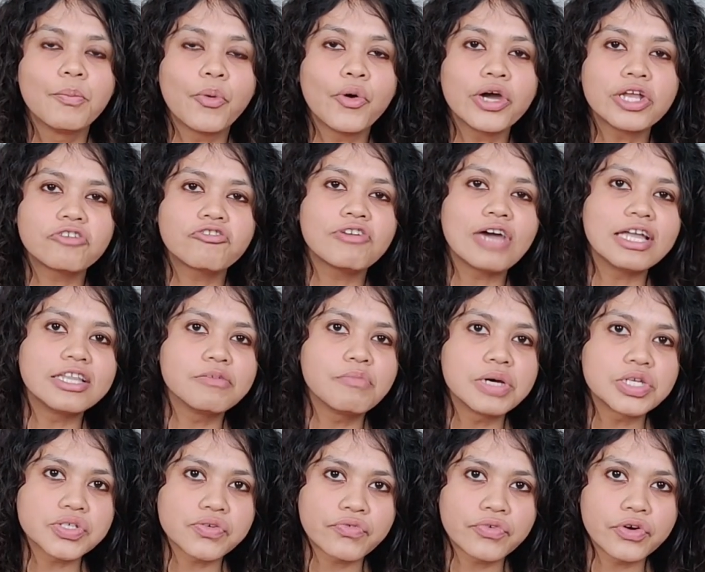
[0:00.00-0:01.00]
poetry and the
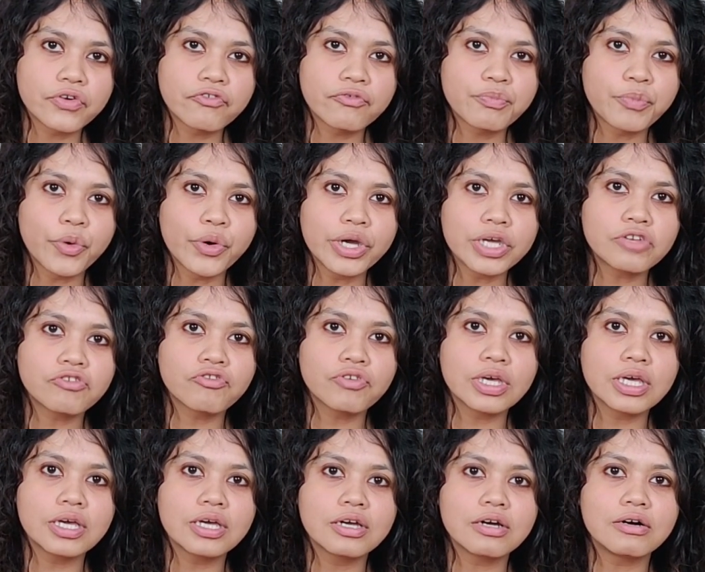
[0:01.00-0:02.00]
metaphor of
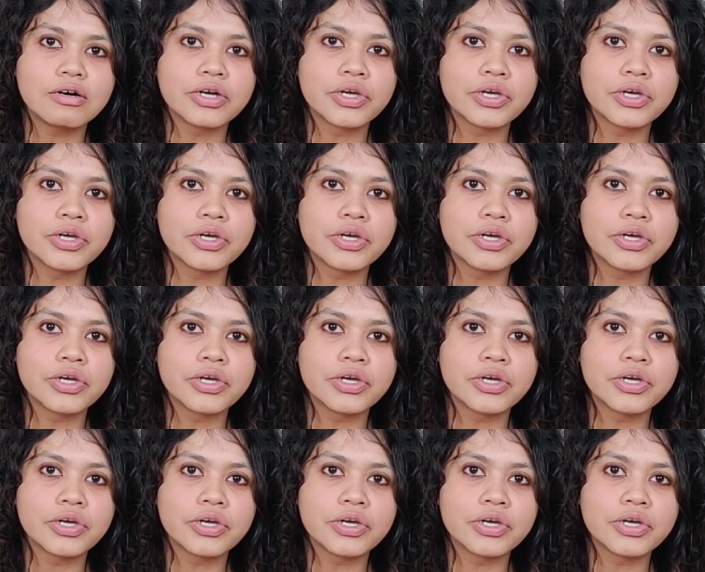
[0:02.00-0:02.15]
poetry,